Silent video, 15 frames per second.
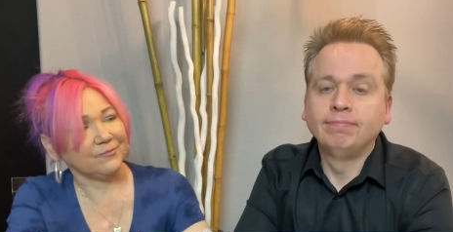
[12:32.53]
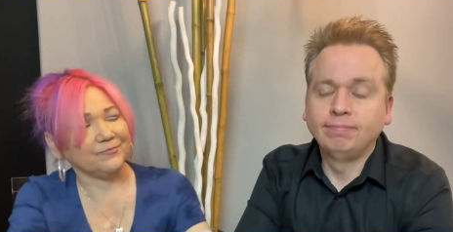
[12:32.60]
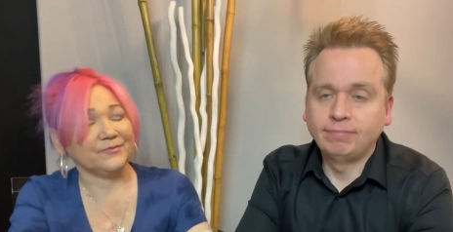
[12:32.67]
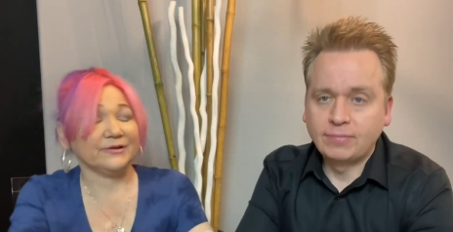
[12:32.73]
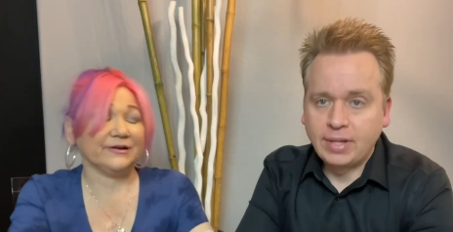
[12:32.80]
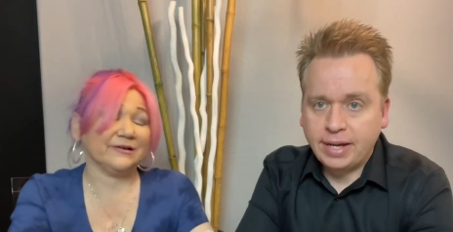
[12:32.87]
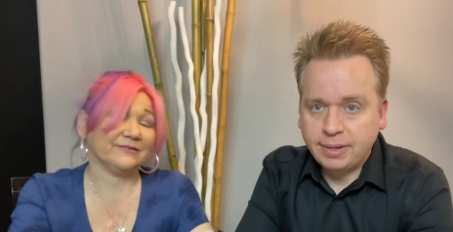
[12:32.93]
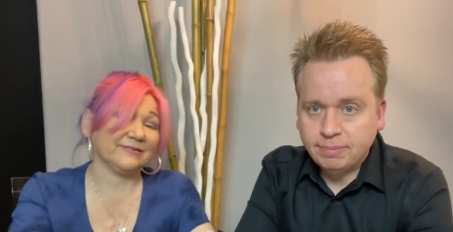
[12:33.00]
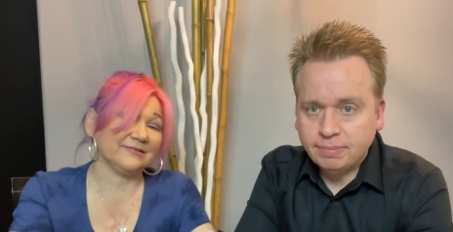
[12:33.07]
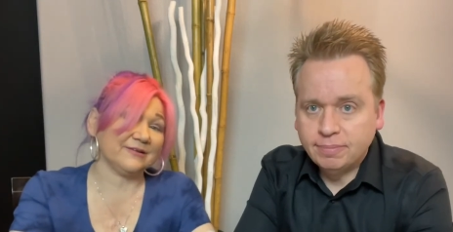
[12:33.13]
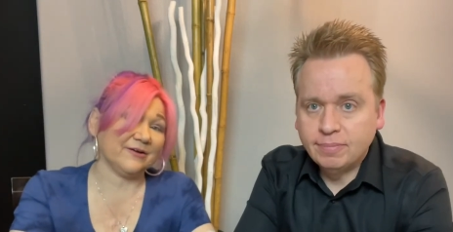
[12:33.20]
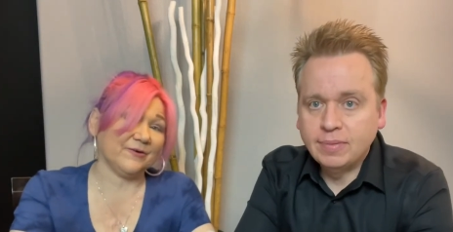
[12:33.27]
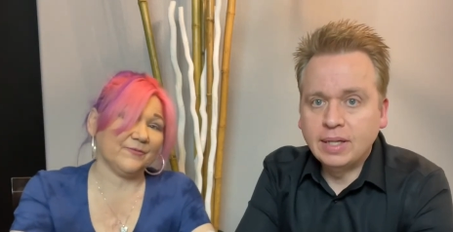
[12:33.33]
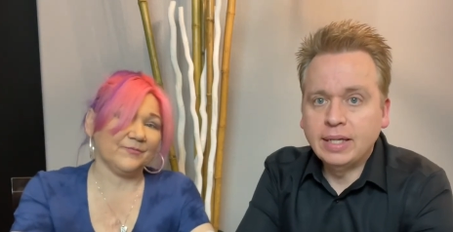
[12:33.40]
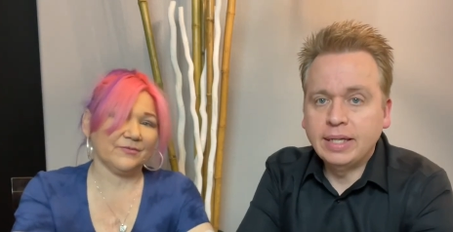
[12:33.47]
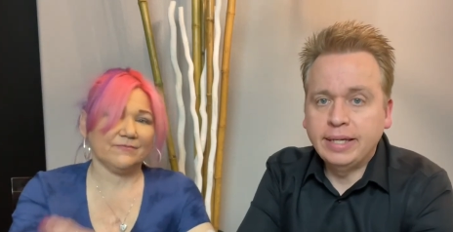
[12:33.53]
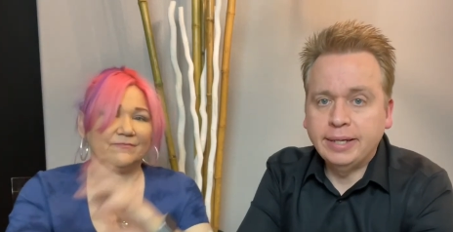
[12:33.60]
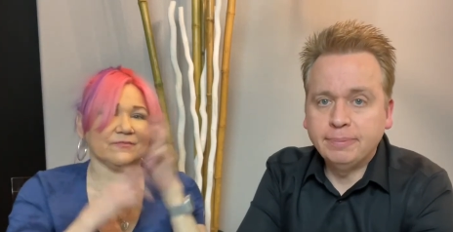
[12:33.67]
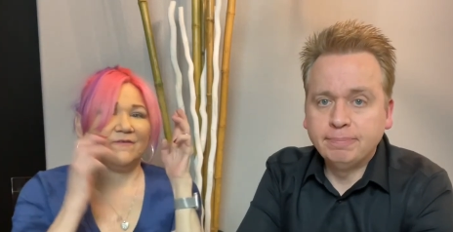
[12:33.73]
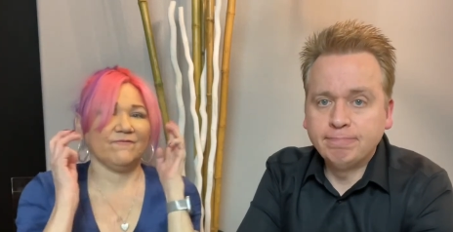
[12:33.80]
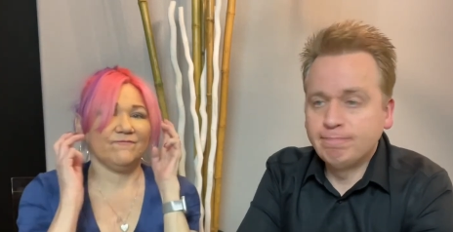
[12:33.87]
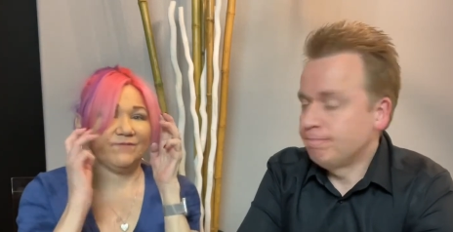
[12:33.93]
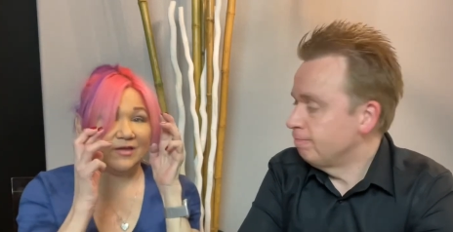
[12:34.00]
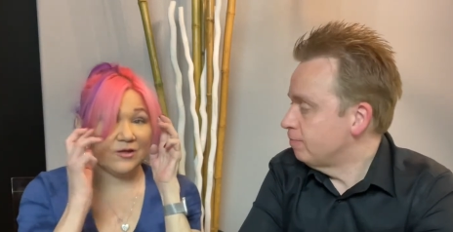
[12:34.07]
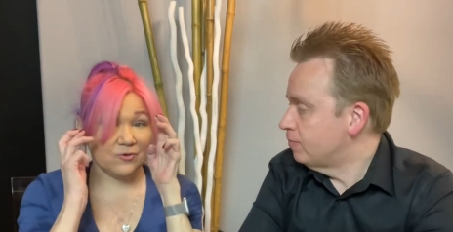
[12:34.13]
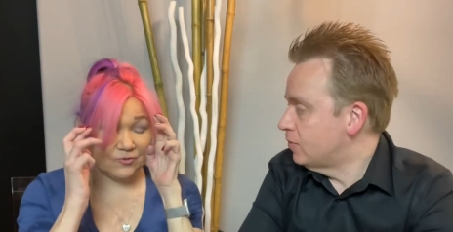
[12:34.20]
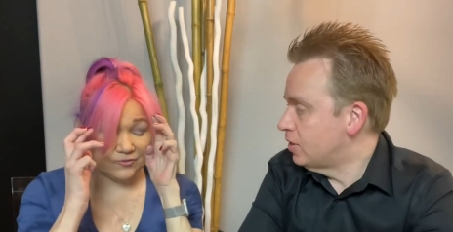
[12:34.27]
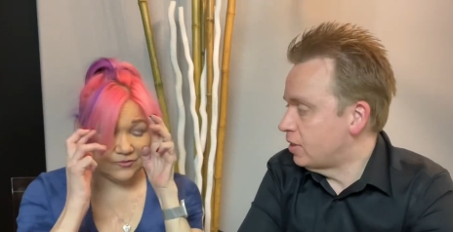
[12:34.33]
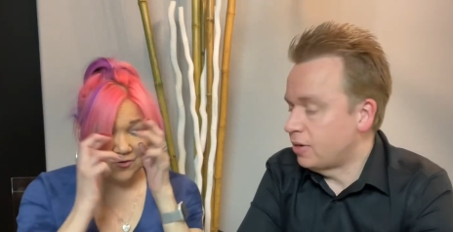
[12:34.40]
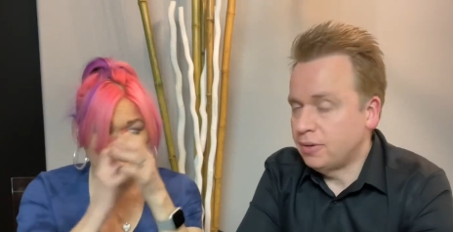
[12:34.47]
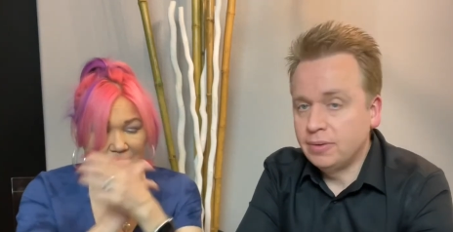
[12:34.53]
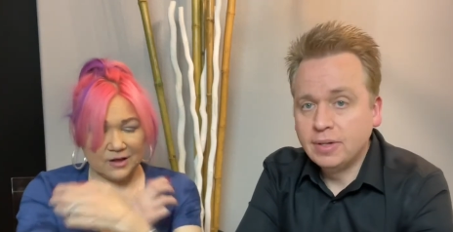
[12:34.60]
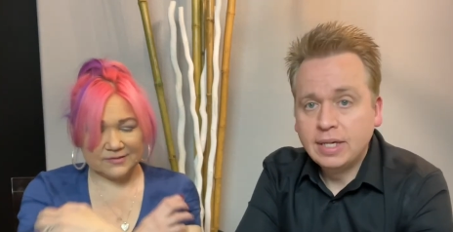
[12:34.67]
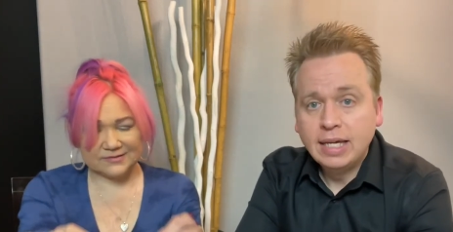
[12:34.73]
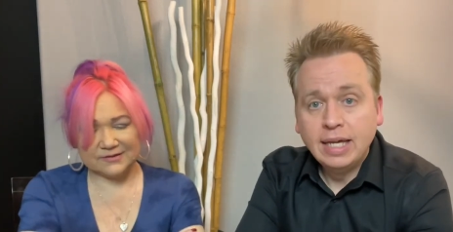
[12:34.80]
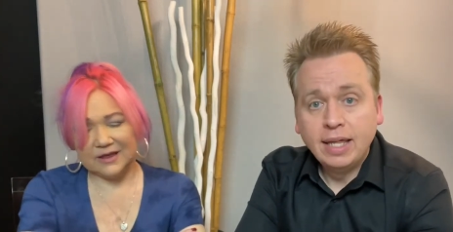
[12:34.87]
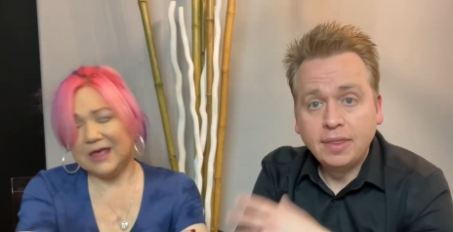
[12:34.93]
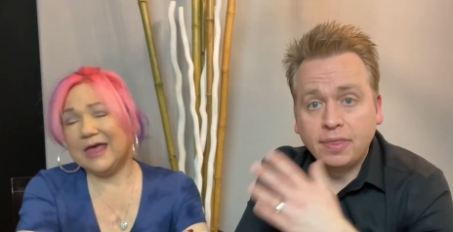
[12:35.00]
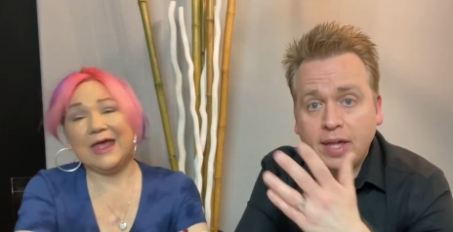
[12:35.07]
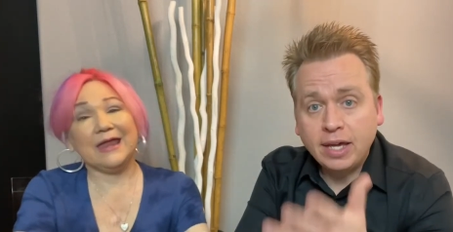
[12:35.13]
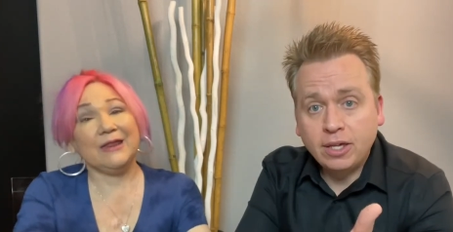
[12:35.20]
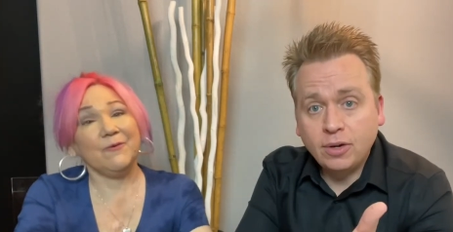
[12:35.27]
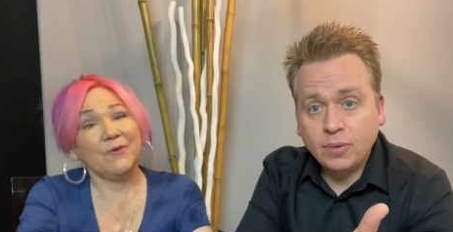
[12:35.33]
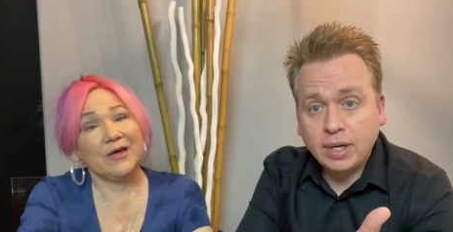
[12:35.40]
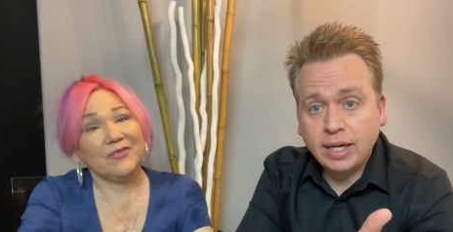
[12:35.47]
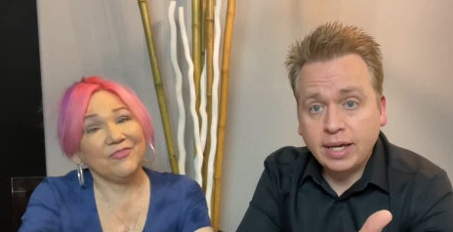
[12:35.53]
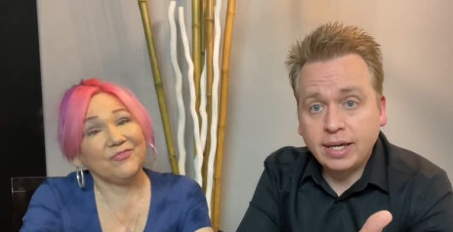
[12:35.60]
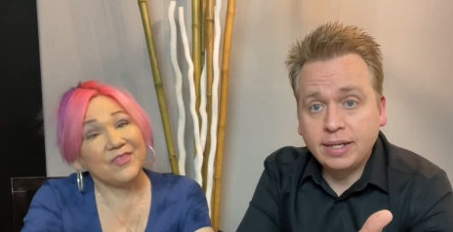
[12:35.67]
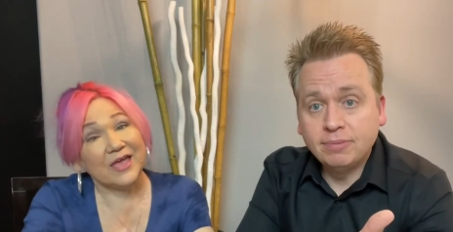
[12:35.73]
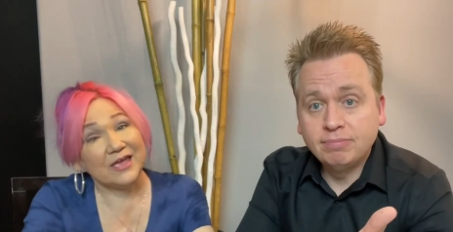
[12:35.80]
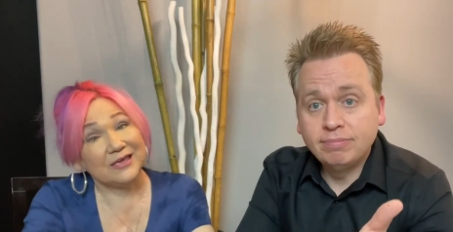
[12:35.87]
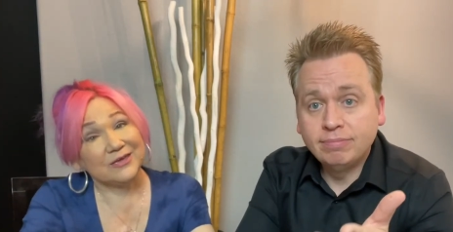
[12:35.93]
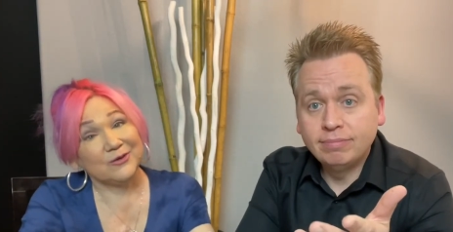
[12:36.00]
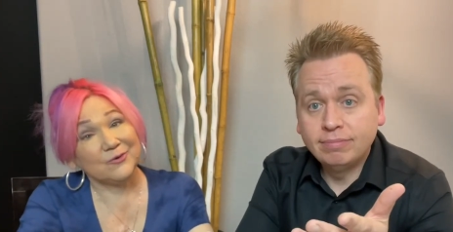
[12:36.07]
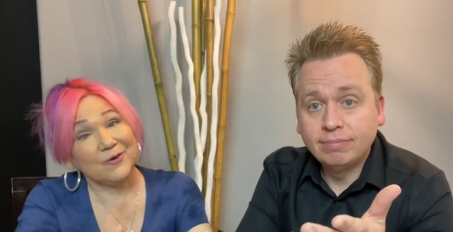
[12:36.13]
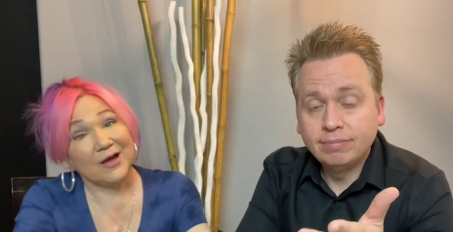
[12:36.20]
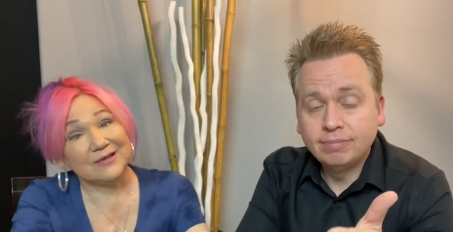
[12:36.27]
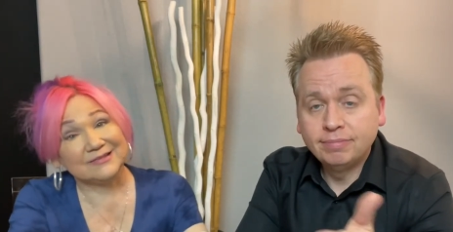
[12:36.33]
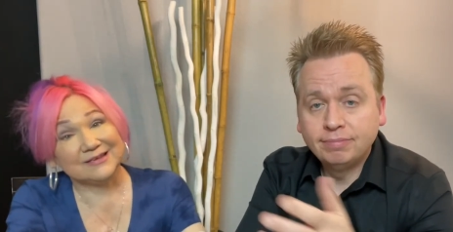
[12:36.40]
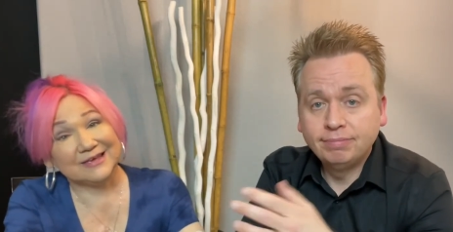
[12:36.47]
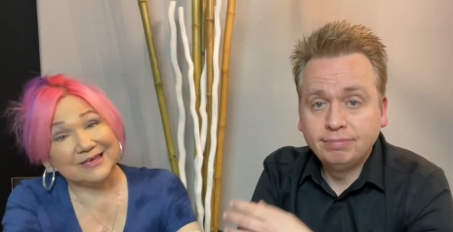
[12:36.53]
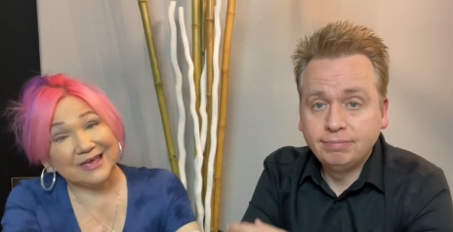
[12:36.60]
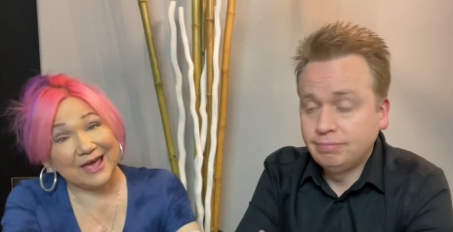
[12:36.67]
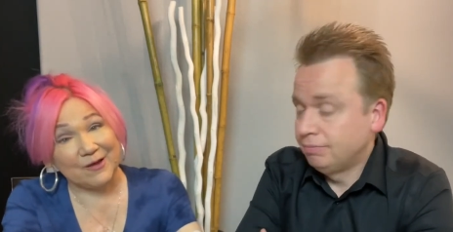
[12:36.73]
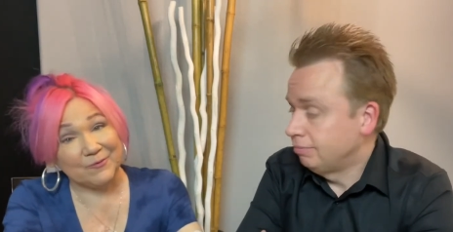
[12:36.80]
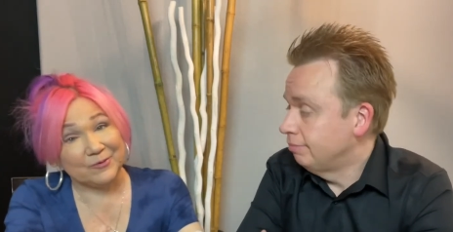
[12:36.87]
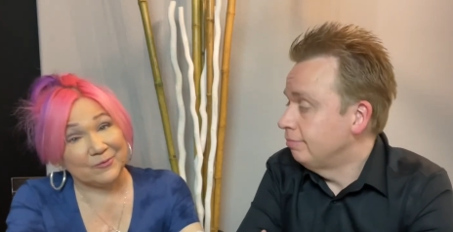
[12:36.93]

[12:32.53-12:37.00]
Speaker 1: you know, yep. so yep. fingers so, crossed. Thank anyway, you again. thank you guys again. We